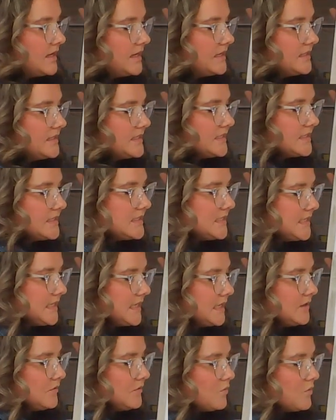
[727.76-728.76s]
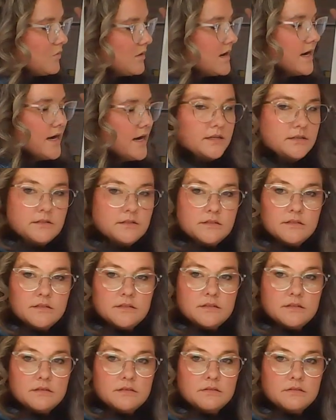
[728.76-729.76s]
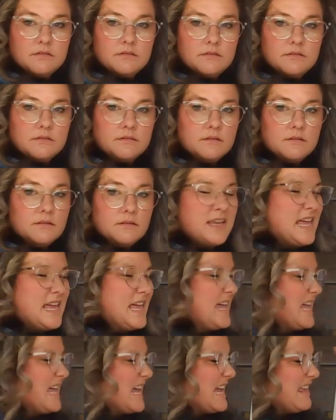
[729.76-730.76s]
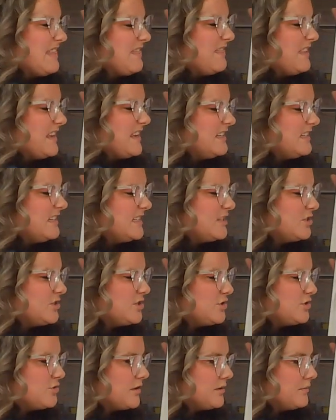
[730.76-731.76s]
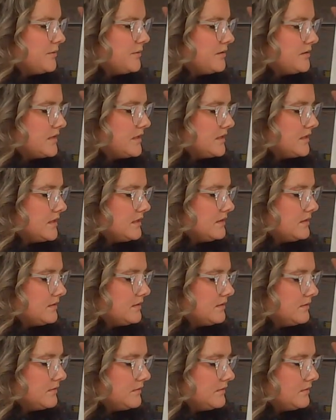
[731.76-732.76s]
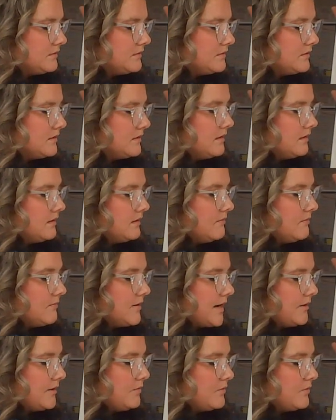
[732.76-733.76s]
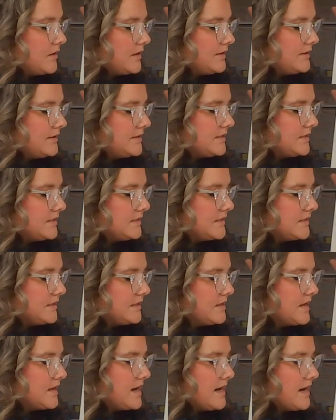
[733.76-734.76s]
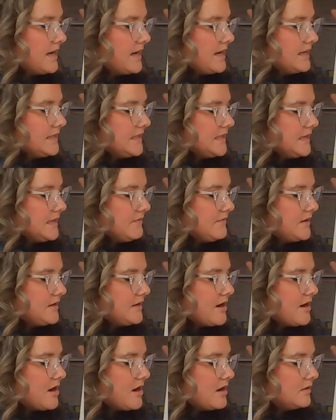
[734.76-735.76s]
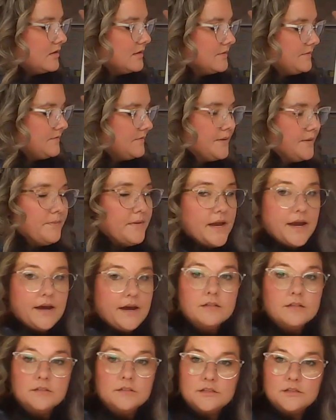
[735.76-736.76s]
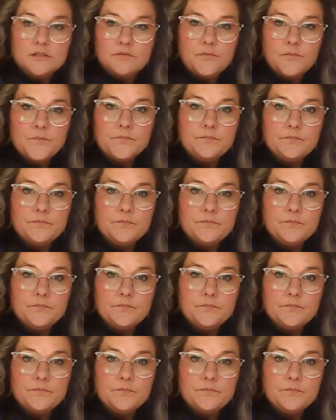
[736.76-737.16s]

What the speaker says: into 10 ones and then distributed my ones until I had given all of them out.